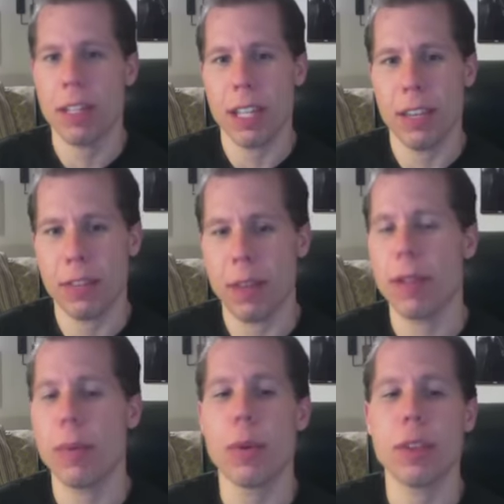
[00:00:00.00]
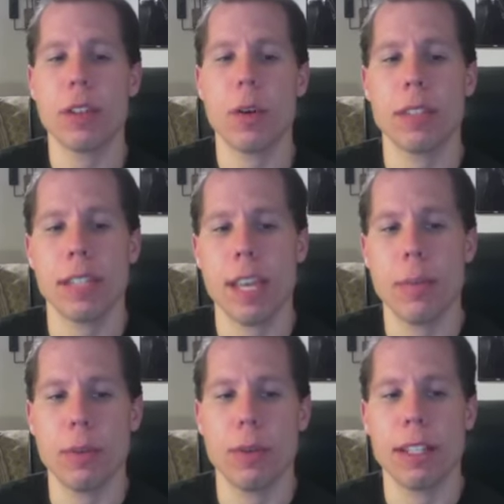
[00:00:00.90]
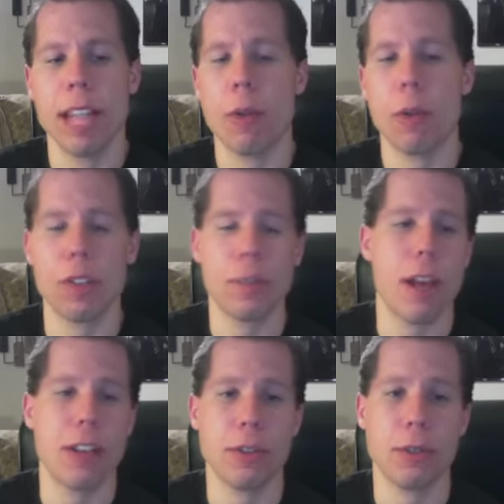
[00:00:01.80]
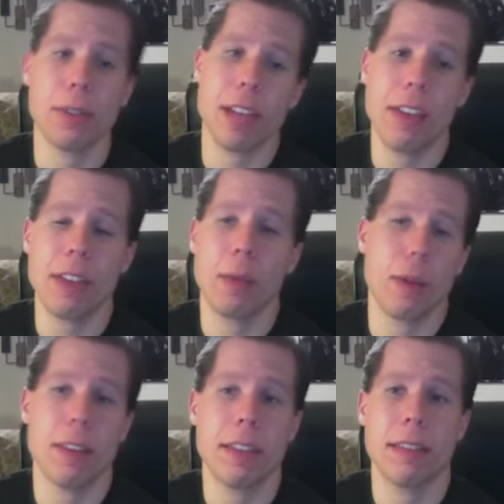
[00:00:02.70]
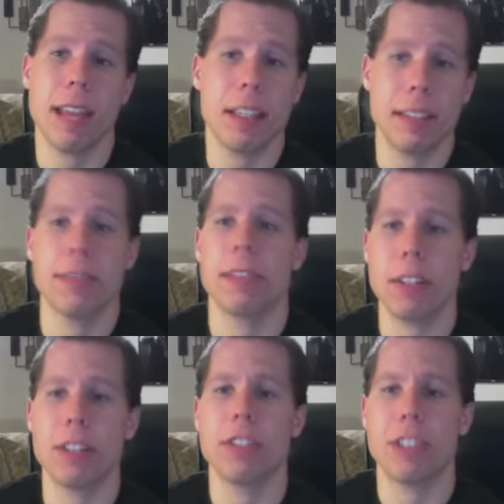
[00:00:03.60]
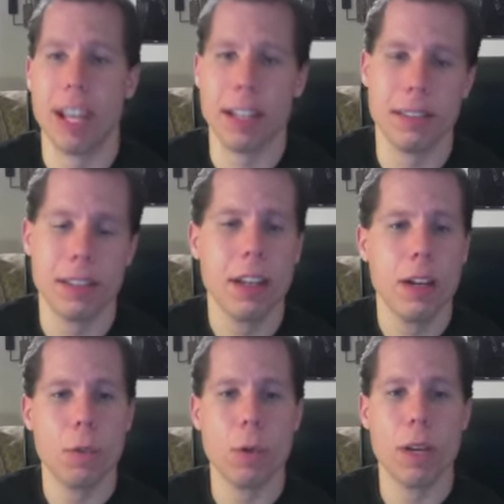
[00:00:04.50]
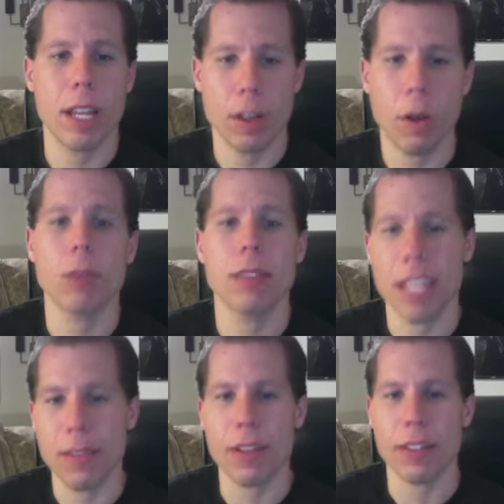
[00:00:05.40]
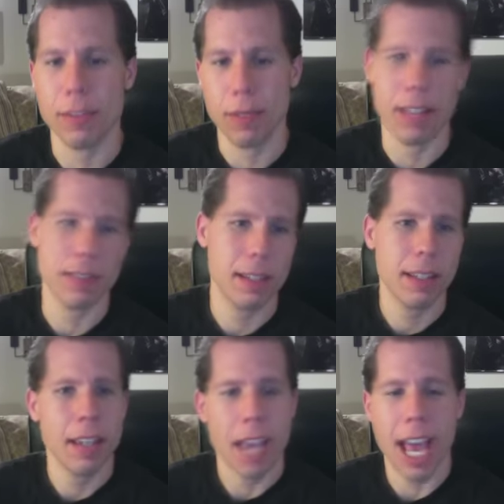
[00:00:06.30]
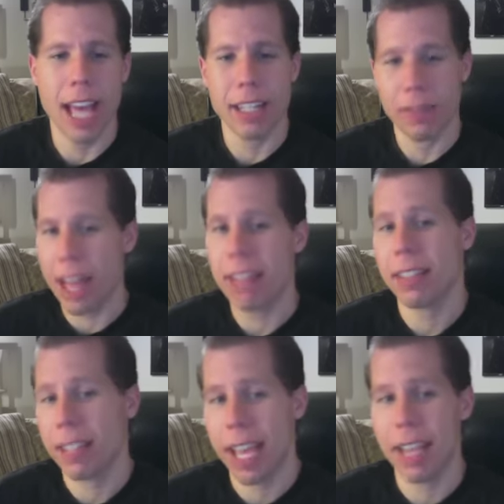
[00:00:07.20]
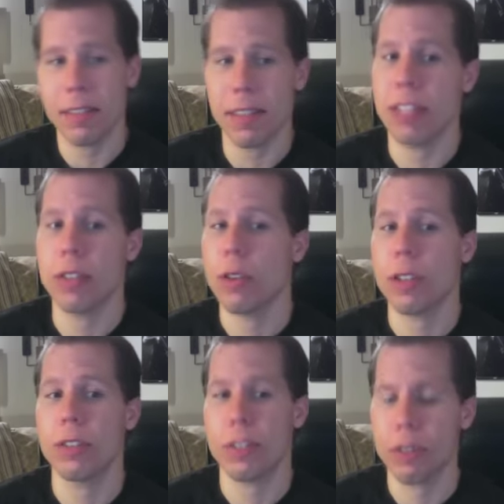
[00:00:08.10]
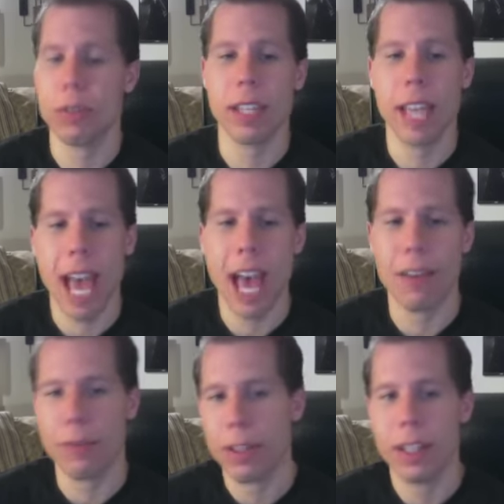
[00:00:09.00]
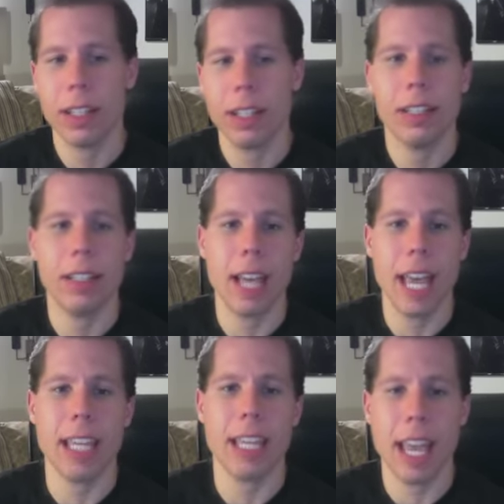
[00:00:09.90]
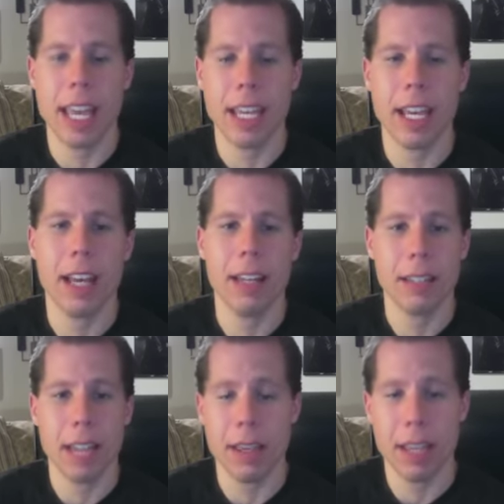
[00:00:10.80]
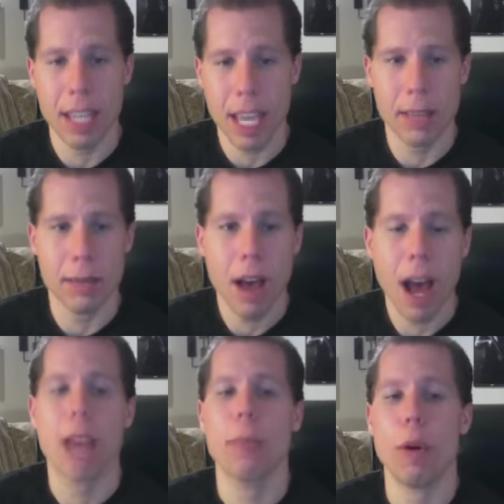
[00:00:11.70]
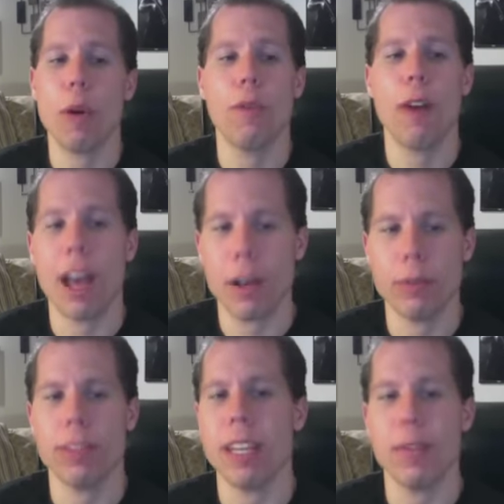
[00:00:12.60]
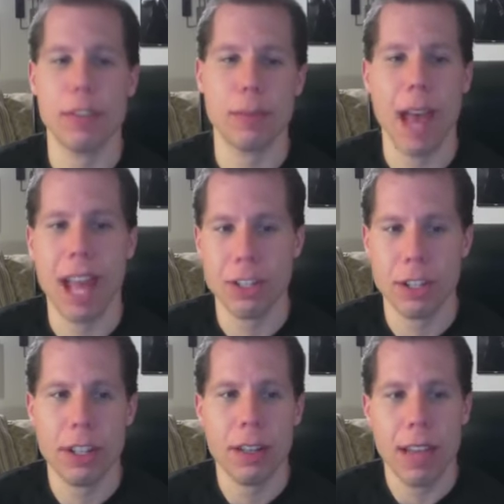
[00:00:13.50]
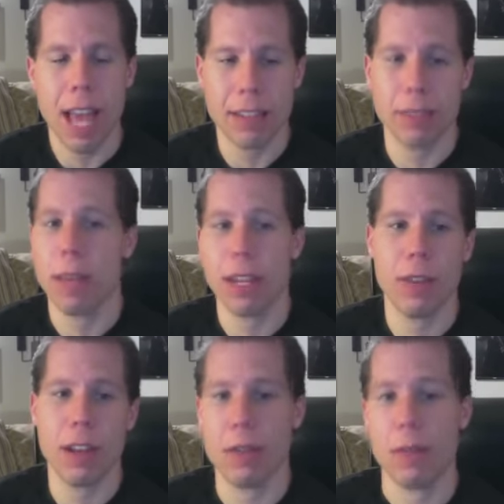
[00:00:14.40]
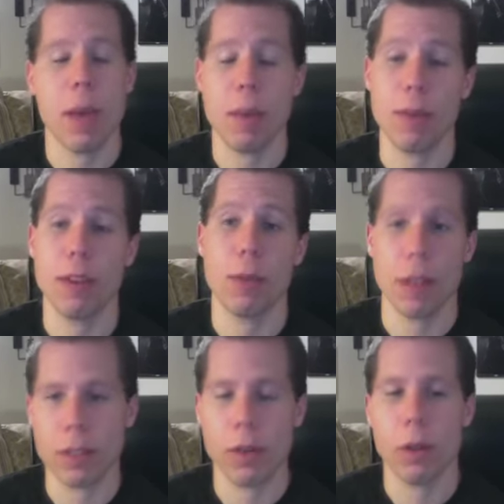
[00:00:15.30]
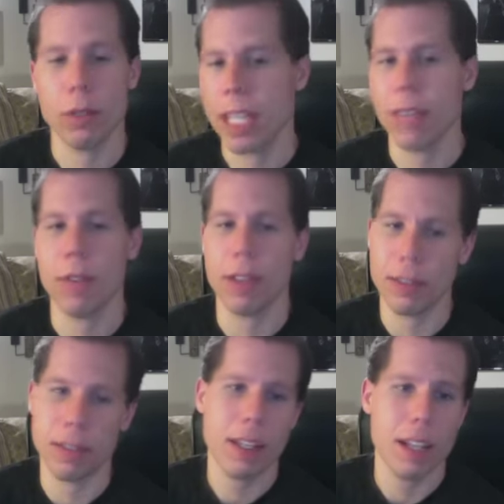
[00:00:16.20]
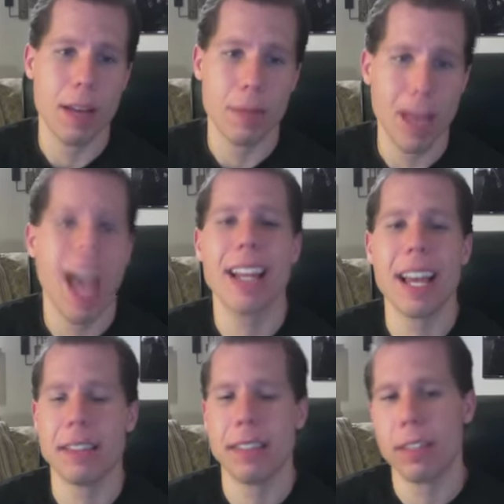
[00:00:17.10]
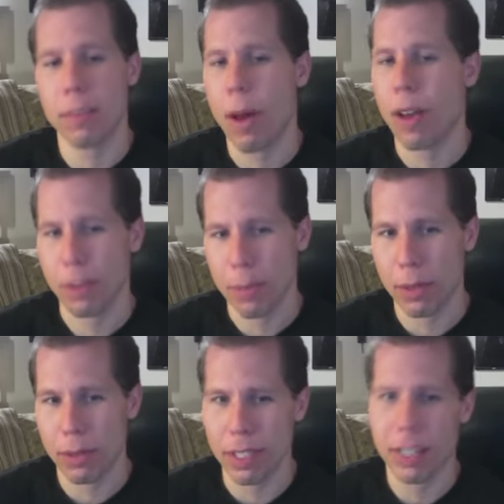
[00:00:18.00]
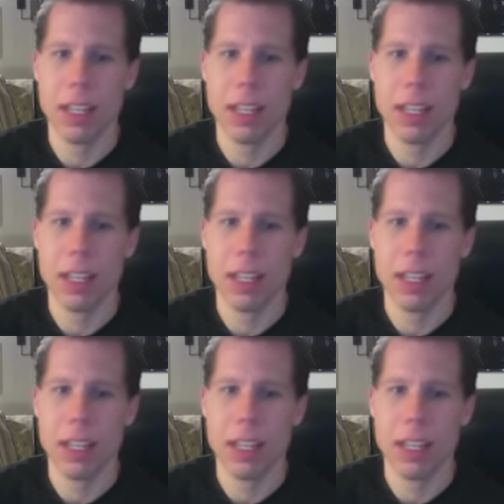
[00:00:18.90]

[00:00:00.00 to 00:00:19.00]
If WWE is going to keep doing network specials, I think one of these days there's a good chance we'll get an all Divas event. And if that's the case, then you could certainly have a high-profile Divas match as the main event of a pay-per-view when it's all Divas. That I see as a possibility.